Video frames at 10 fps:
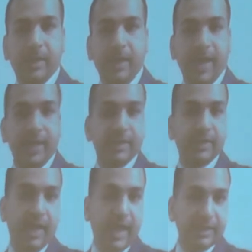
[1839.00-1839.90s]

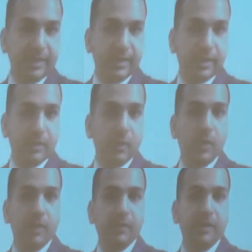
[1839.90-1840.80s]
X asset.
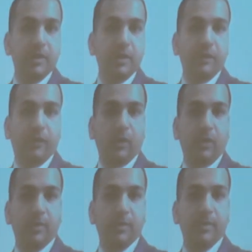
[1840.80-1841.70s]
We look for
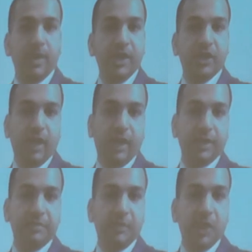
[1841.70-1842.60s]

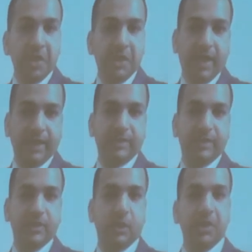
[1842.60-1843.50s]

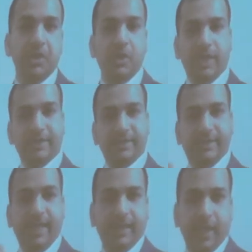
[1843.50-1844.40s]
tokenizers who are tokenizing
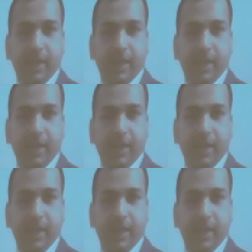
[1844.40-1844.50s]
that kind of